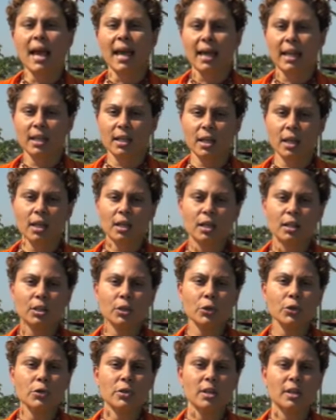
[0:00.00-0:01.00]
and
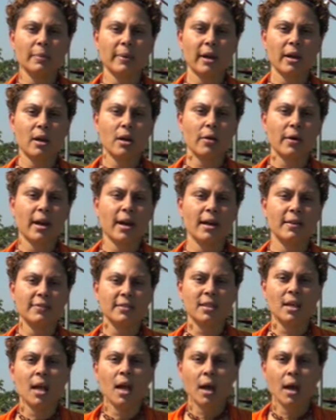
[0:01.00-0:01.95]
concluding paragraphs,